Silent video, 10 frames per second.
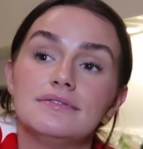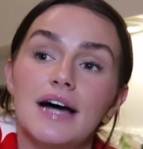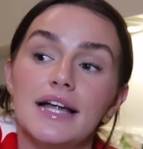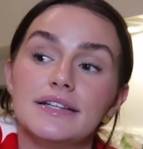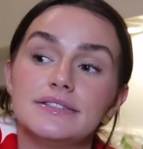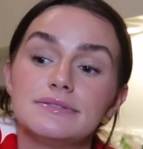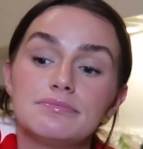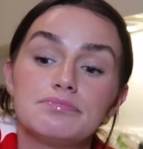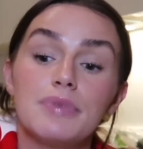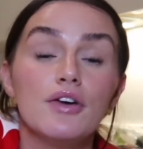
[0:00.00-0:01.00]
and
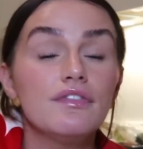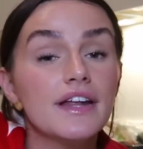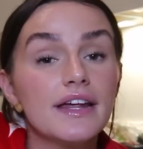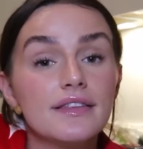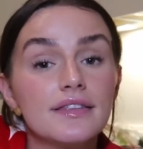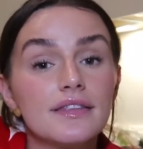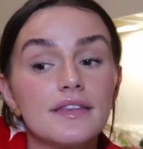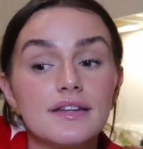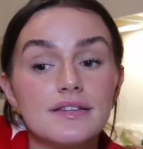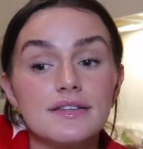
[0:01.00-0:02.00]
hopefully
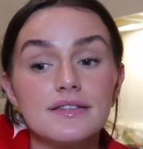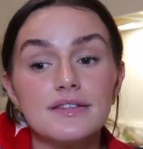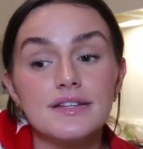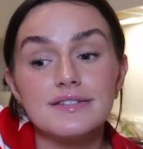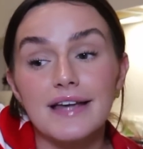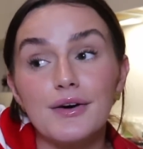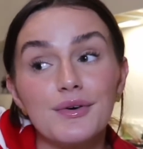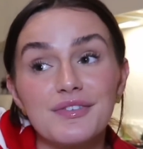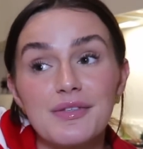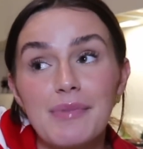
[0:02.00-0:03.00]
the
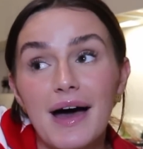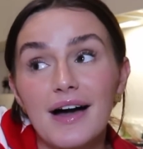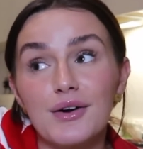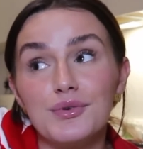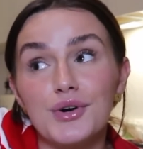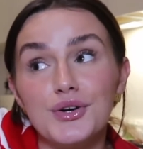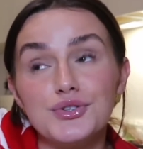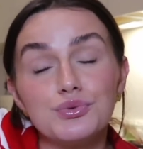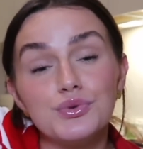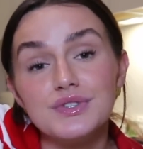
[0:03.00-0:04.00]
sale of the bag will go
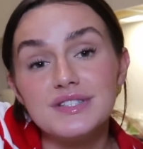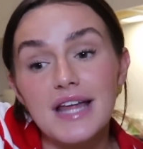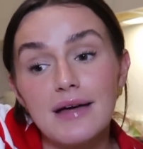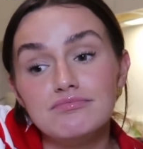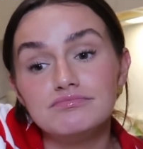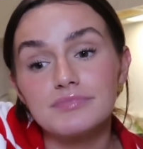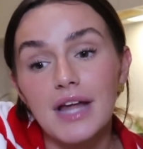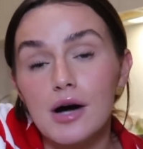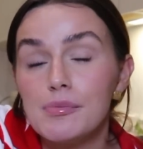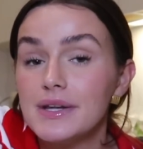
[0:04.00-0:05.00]
towards them
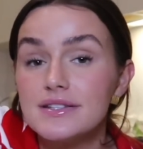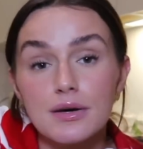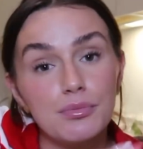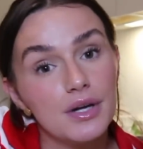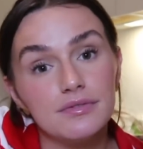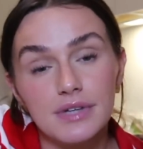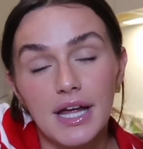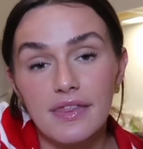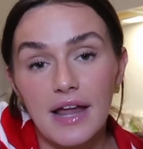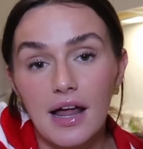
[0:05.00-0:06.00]
helping someone
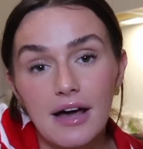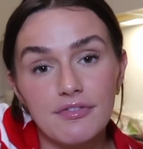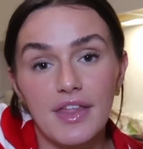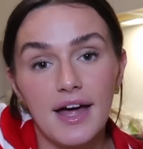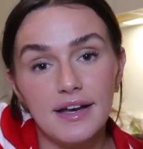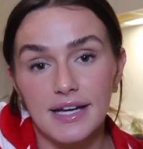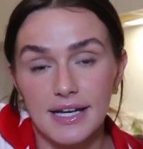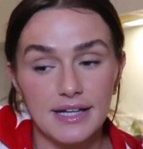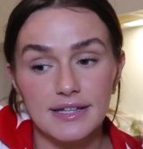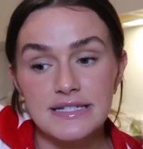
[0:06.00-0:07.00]
in their life that
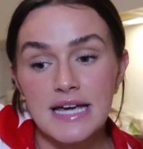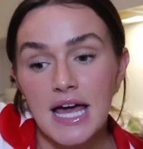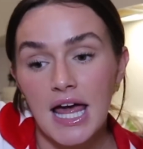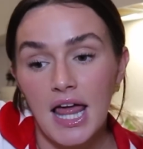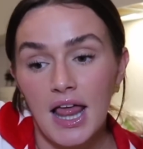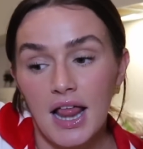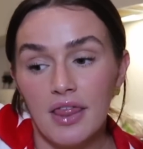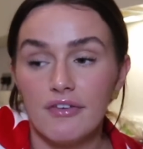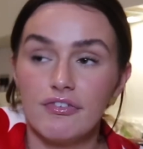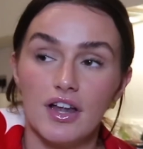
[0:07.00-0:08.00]
needed
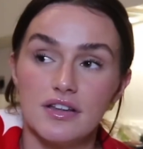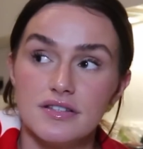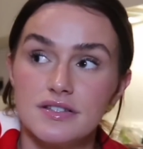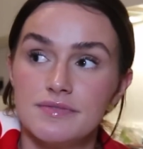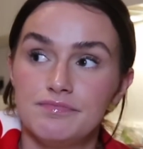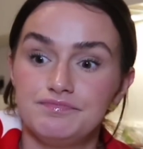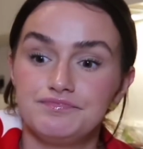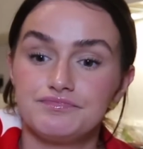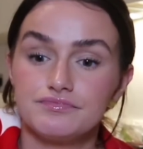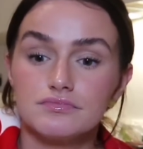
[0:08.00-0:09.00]
the funds.
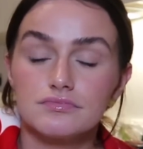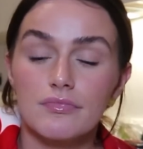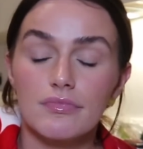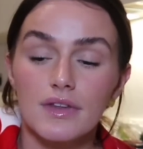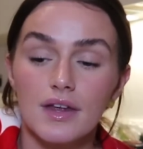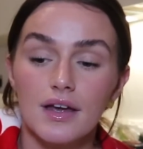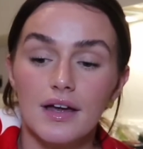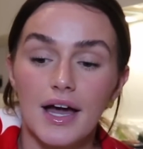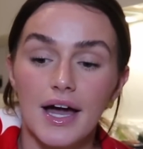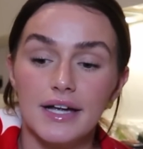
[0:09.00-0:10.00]

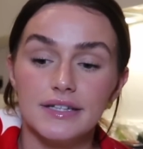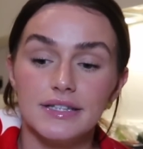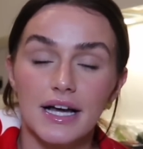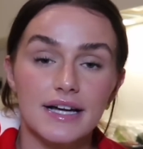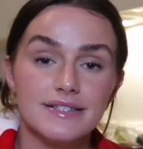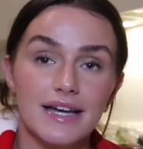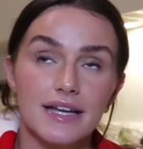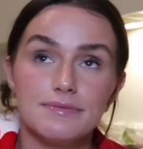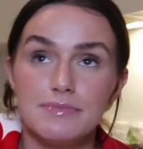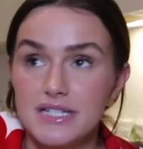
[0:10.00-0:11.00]
And like I said,
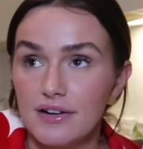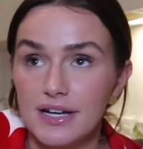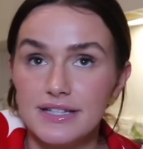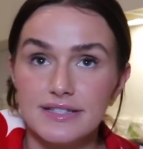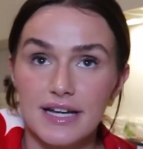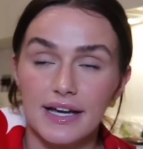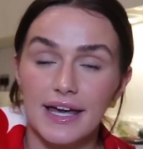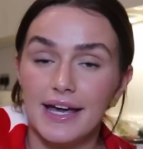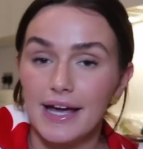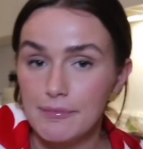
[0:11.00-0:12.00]
it's
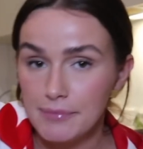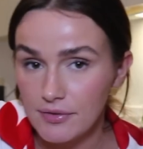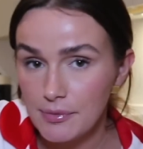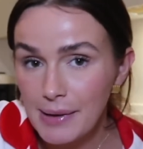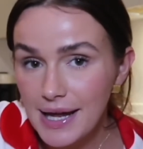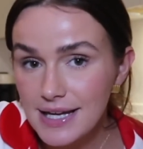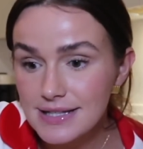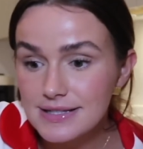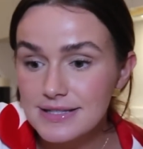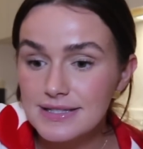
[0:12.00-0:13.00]
materialistic, it can be
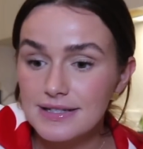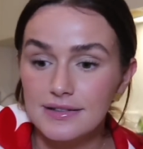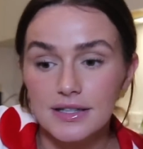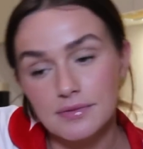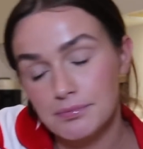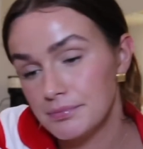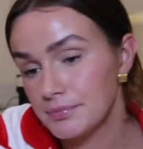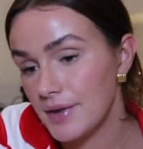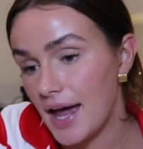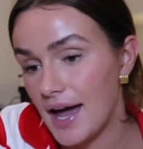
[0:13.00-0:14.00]
replaced,
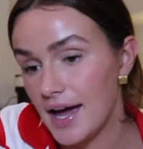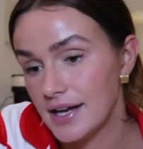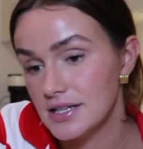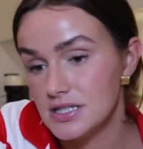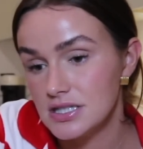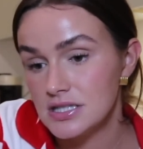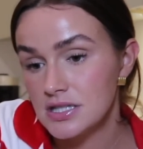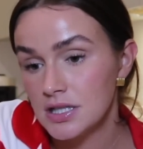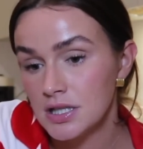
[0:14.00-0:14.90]
and